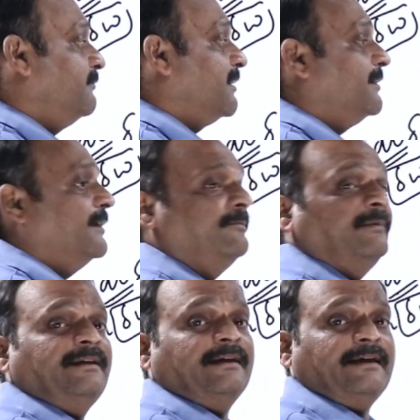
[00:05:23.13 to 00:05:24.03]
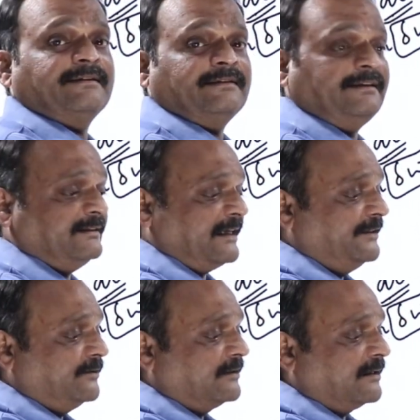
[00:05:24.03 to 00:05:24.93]
Work done by the gas, it is
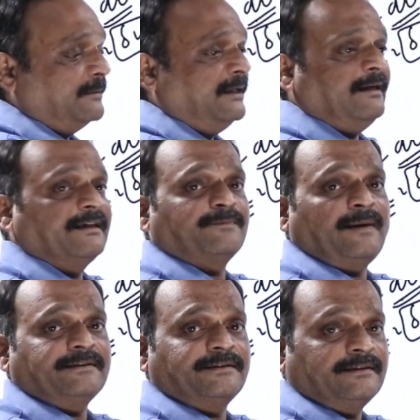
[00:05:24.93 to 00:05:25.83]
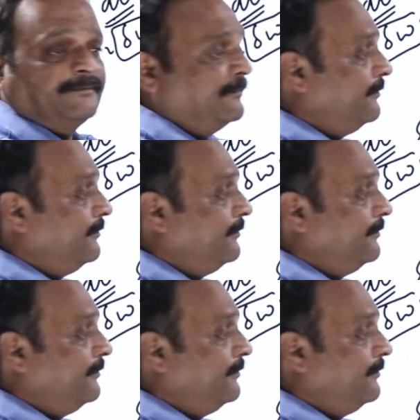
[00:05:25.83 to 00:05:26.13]
isothermal expansion.